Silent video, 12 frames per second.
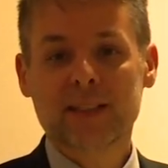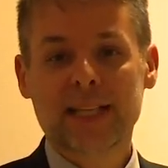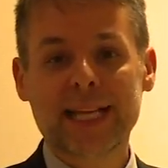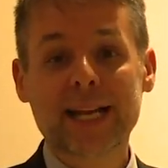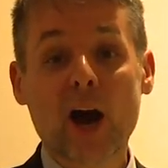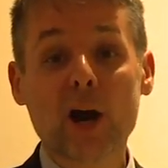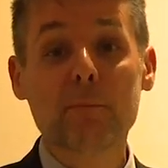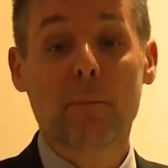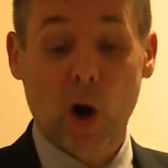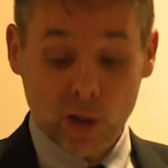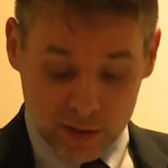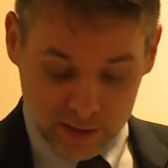in our
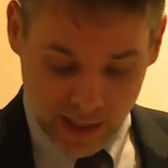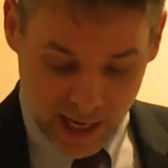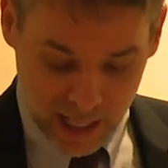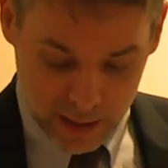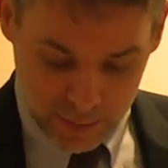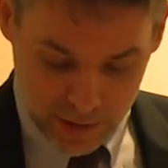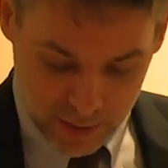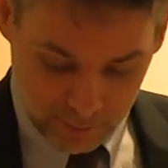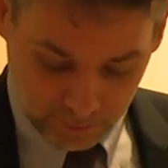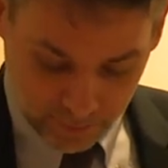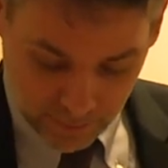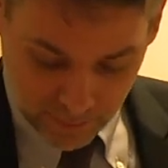modern times.
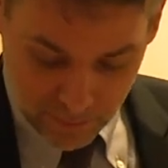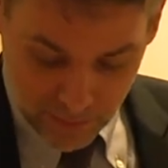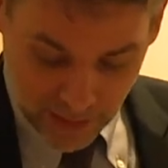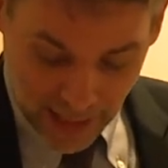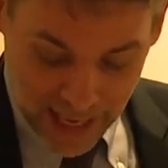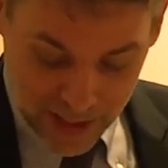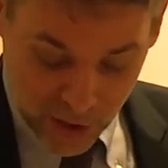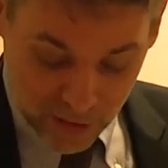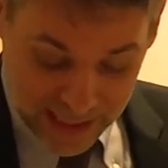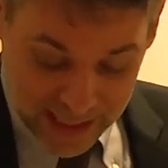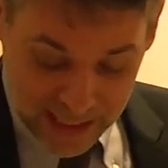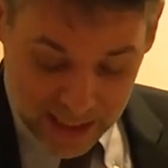And so
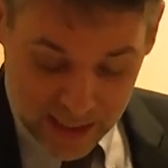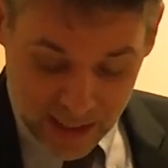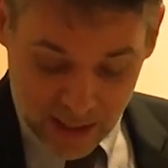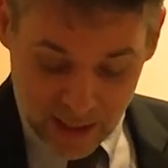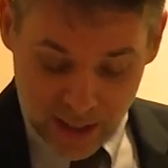this is,